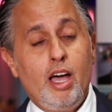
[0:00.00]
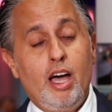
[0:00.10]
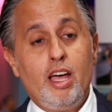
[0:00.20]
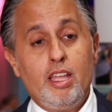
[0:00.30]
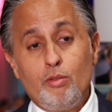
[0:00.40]

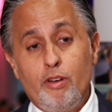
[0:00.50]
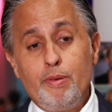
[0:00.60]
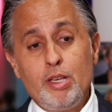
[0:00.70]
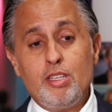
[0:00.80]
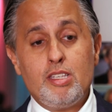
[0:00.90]
uh,
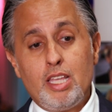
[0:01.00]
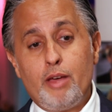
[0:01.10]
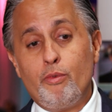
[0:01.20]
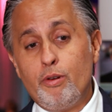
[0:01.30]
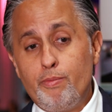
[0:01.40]
12 patients
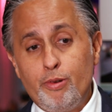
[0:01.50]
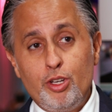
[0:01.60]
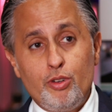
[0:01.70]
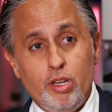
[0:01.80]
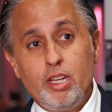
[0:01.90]
that were
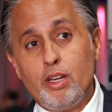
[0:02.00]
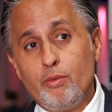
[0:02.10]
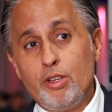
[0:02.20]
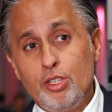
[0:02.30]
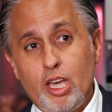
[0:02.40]
pretreated
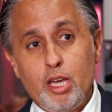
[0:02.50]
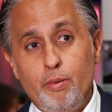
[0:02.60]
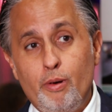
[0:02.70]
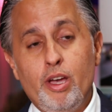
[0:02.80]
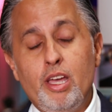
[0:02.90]
with
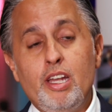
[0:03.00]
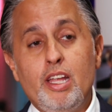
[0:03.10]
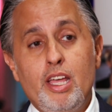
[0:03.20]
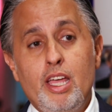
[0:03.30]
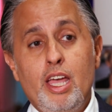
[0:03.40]
checkpoint,
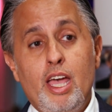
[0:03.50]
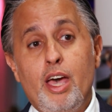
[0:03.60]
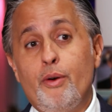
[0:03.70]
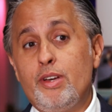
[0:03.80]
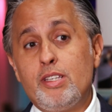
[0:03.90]

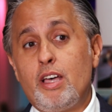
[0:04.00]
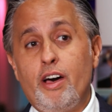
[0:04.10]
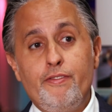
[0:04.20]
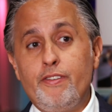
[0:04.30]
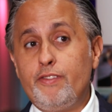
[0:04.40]
and we
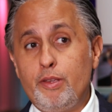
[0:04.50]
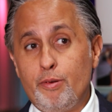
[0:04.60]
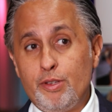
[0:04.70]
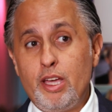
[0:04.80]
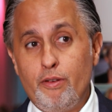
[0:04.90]
saw a
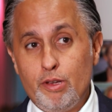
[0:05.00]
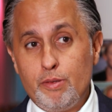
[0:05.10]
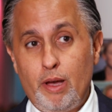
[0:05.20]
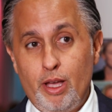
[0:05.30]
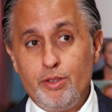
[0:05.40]
50%
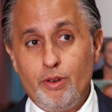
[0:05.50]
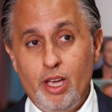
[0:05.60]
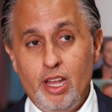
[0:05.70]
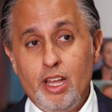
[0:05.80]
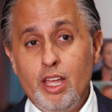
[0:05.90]
response
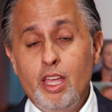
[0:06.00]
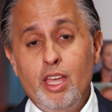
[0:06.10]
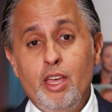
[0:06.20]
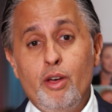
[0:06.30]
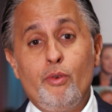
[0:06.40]
rate.
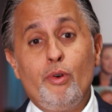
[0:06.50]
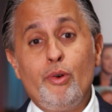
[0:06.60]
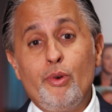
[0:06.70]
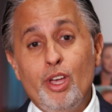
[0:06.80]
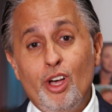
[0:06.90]

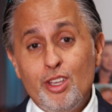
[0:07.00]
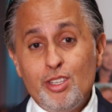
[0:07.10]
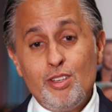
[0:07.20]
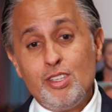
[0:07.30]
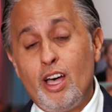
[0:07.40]
What we
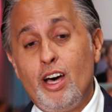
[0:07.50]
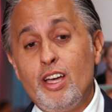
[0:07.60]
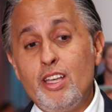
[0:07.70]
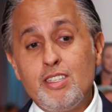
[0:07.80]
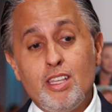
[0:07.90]
also saw
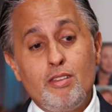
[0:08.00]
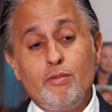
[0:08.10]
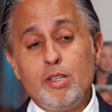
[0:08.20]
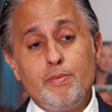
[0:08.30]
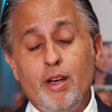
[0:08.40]
is that the
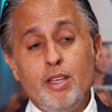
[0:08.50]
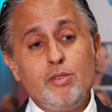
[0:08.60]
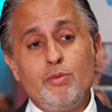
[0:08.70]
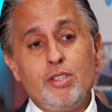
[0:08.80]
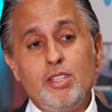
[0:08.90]

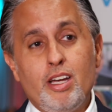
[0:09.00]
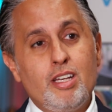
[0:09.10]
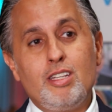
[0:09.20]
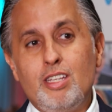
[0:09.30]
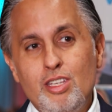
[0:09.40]
response was not
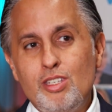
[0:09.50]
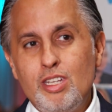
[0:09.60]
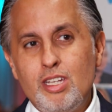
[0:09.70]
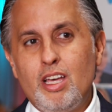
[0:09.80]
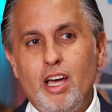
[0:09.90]

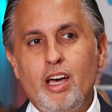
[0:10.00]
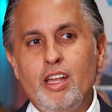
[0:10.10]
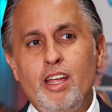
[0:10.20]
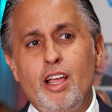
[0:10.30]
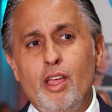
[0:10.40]
contingent
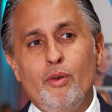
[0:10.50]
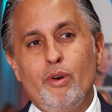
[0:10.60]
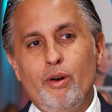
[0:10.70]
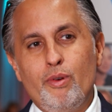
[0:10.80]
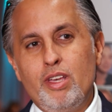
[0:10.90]
on
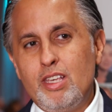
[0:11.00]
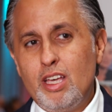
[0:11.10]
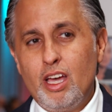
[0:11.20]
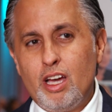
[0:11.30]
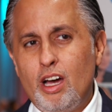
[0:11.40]
what we
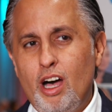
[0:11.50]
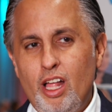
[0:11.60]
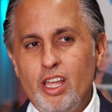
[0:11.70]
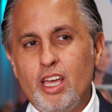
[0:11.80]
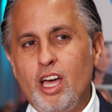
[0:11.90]

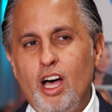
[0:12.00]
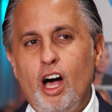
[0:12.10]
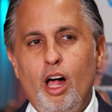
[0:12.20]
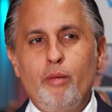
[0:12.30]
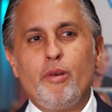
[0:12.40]
calling
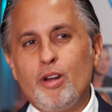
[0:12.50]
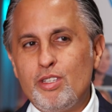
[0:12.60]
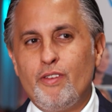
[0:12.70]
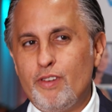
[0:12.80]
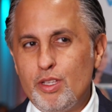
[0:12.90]

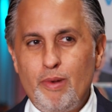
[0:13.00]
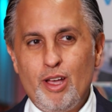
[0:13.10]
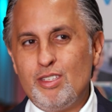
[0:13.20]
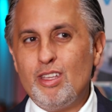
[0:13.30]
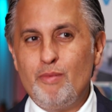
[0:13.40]
hallmarks of
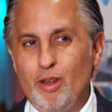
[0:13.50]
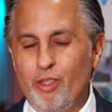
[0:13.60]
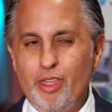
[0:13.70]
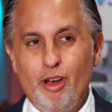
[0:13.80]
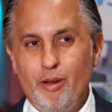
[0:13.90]
response to
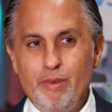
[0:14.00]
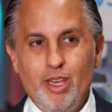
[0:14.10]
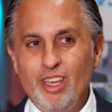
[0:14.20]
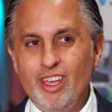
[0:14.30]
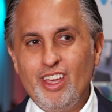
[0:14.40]
immunotherapy,